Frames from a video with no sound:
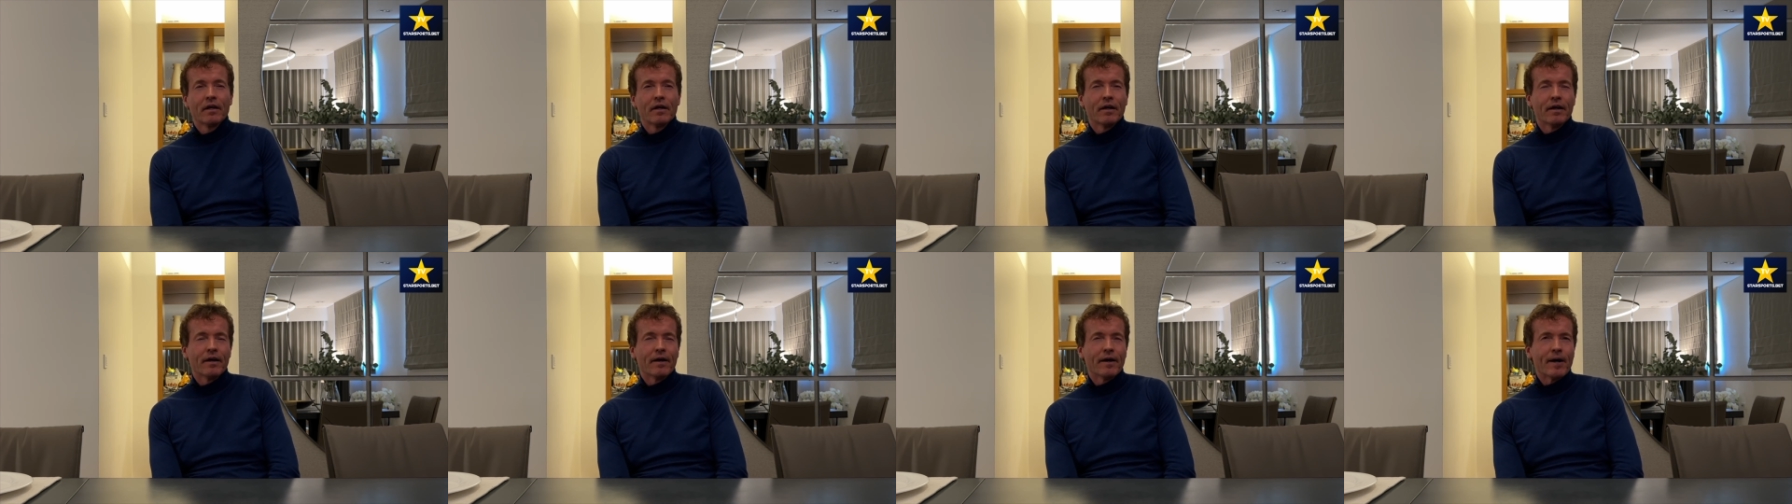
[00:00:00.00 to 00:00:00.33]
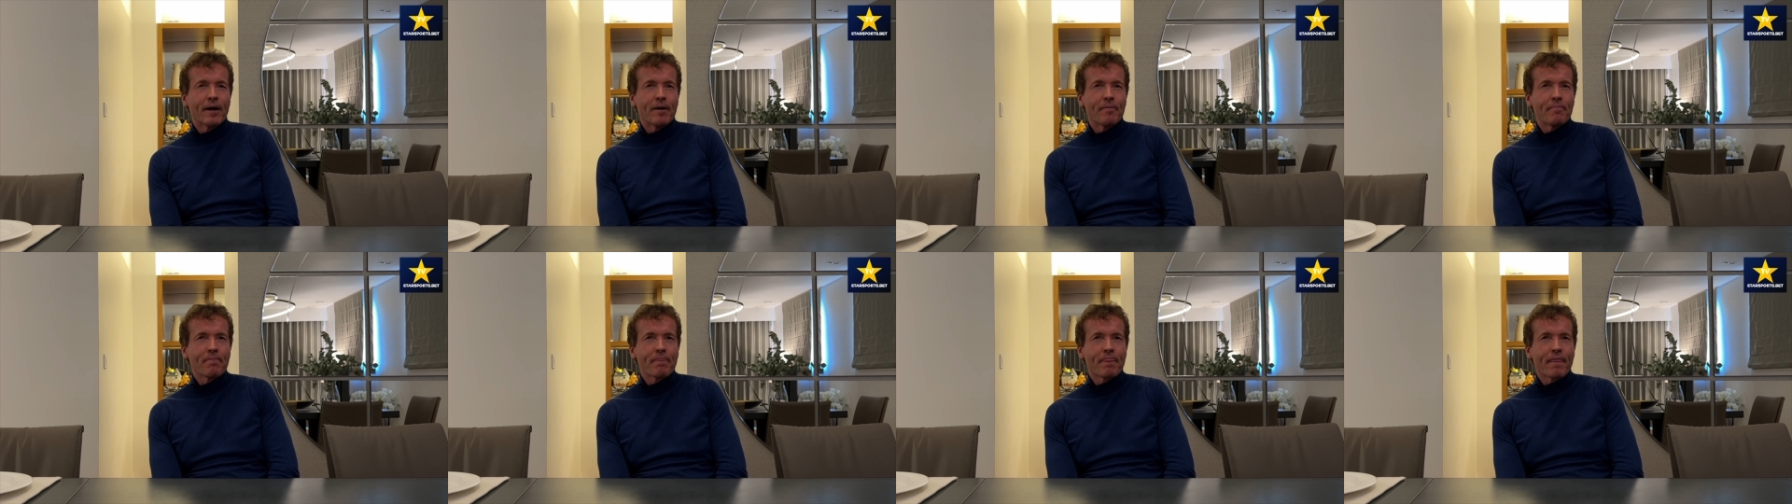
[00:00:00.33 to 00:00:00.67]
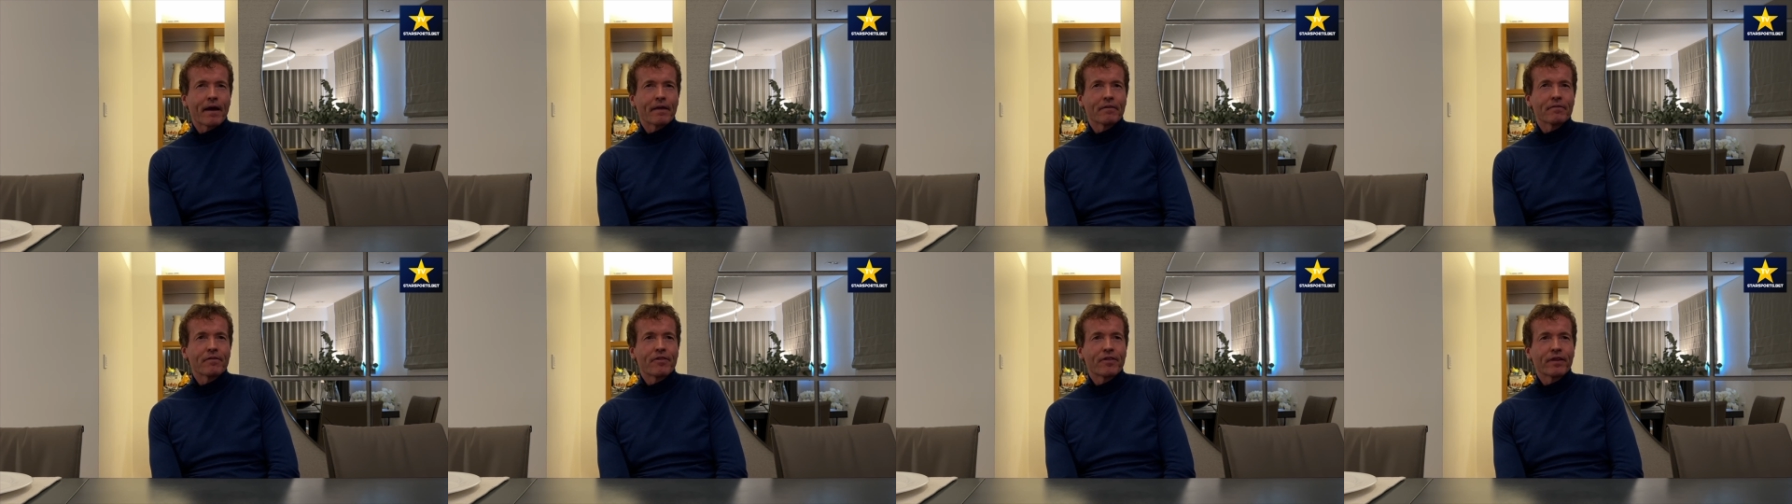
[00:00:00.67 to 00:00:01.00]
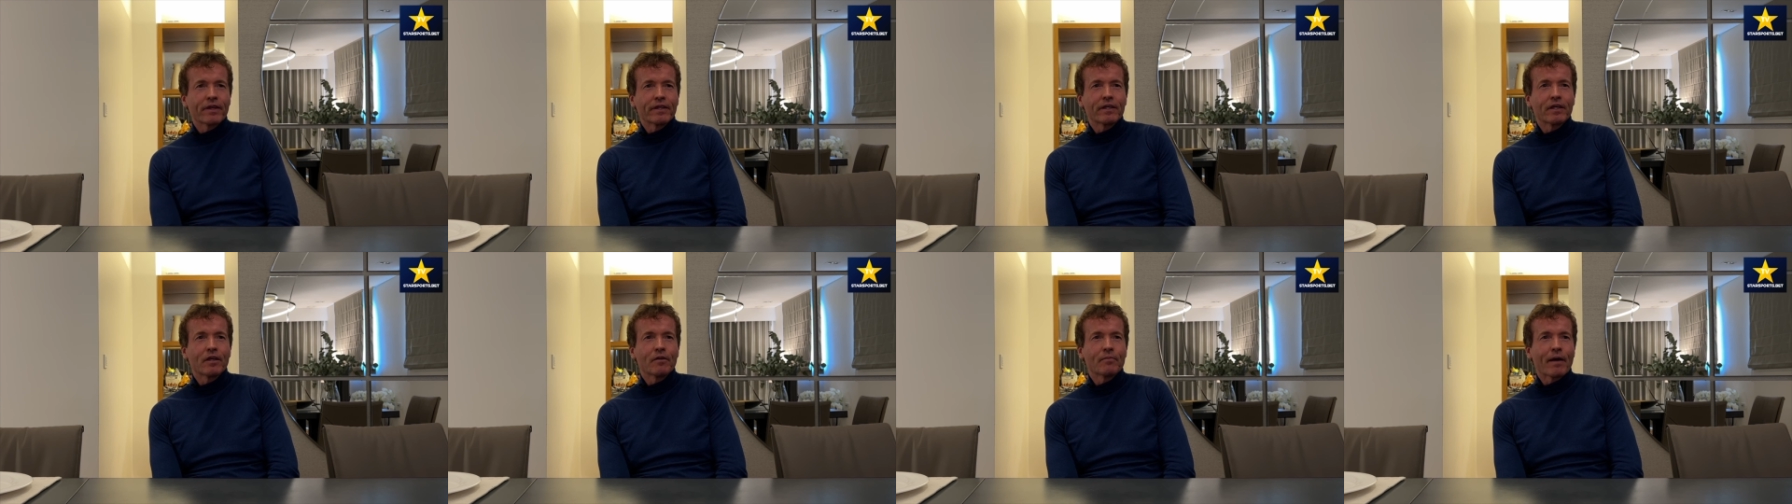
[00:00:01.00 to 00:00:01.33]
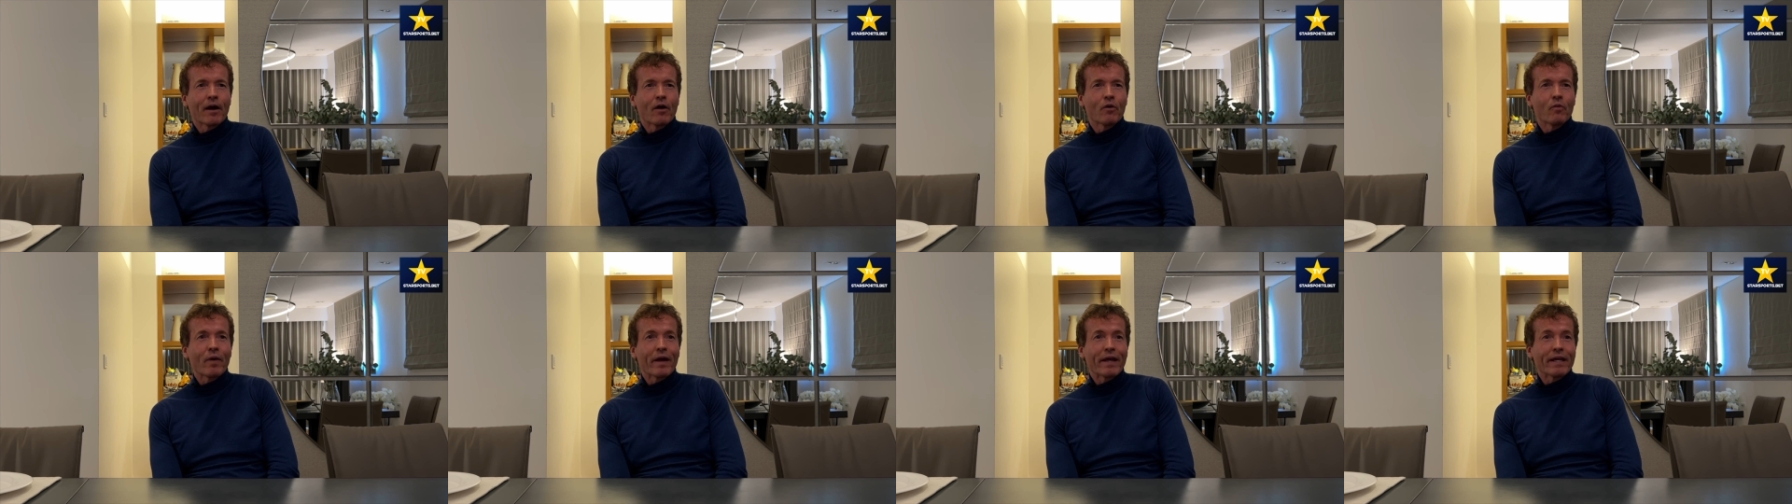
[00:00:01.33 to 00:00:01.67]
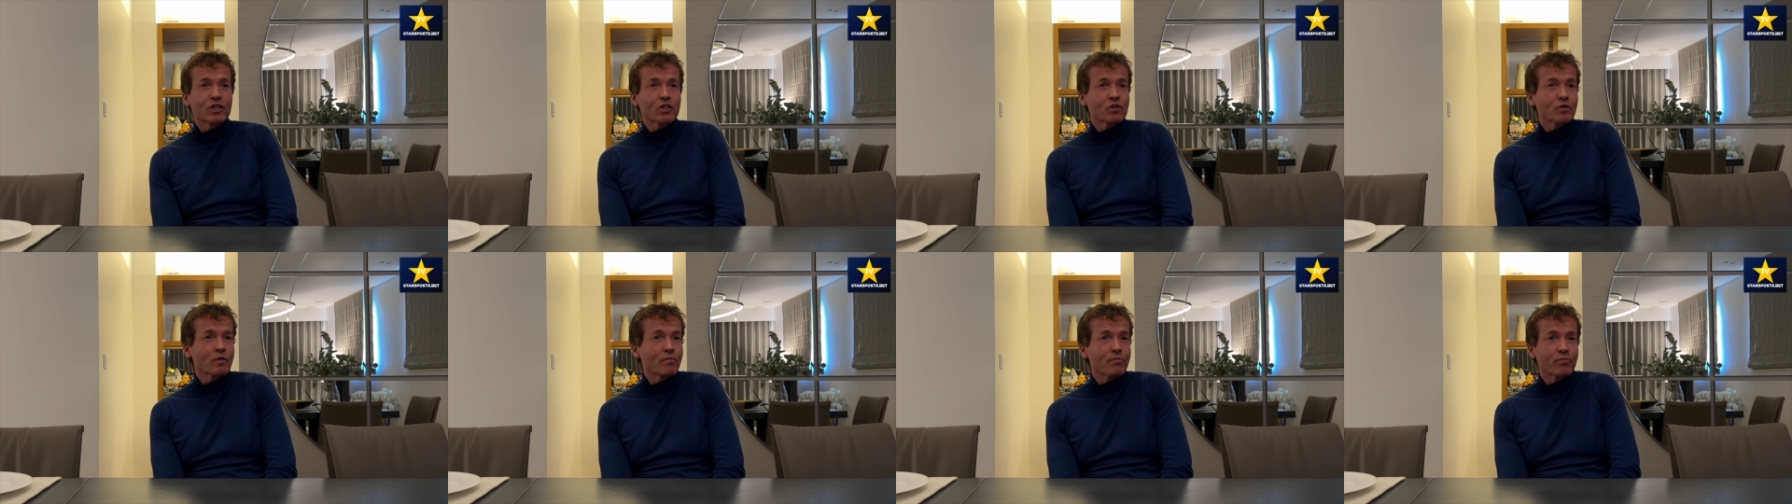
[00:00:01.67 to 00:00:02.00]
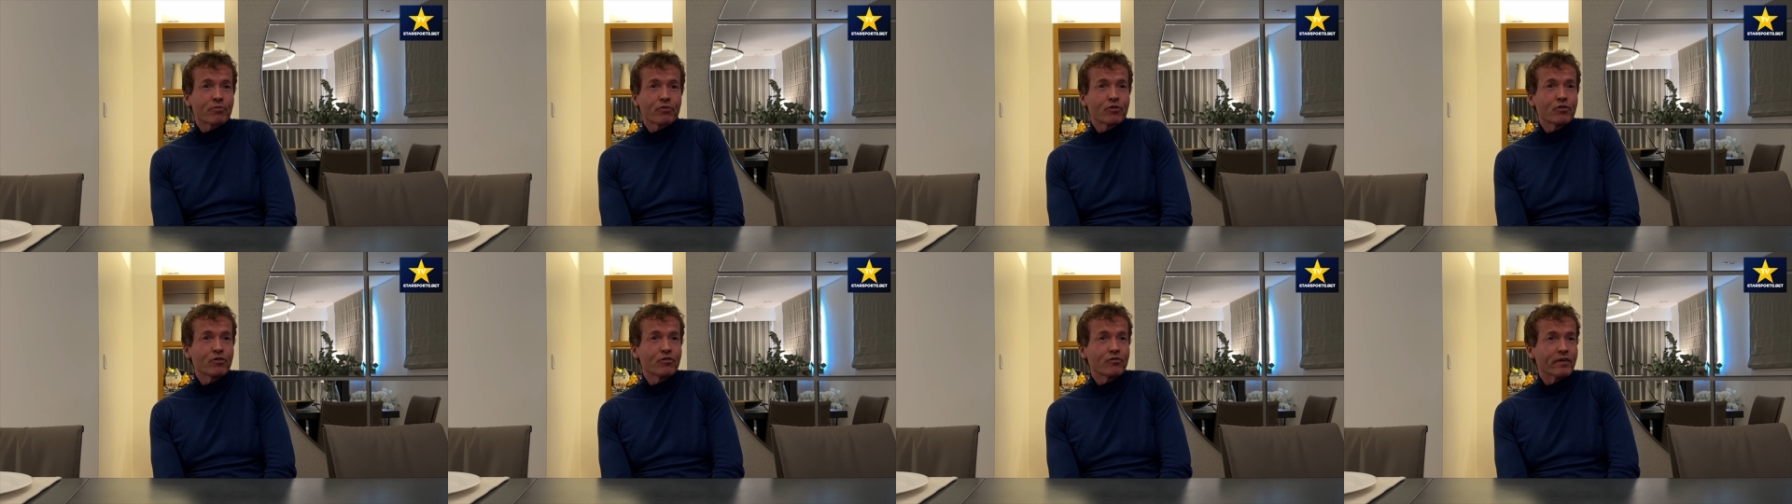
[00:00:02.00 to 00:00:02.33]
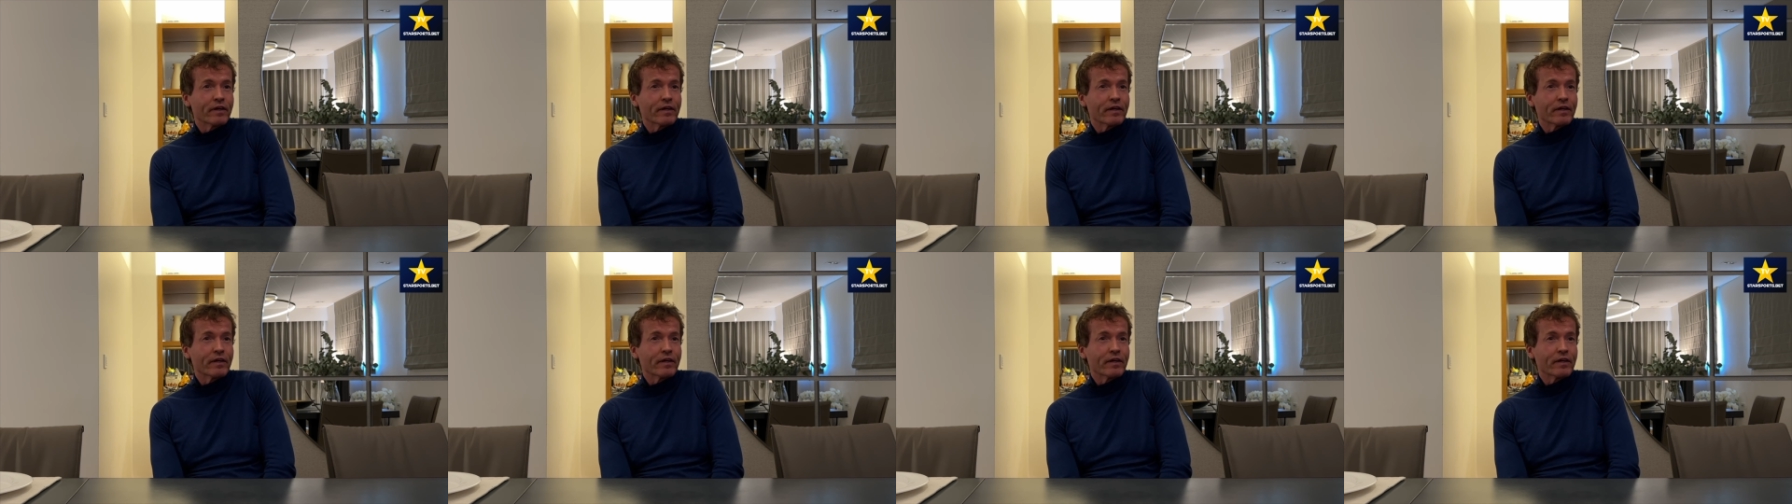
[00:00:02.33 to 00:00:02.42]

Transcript: and thinking about ways to improve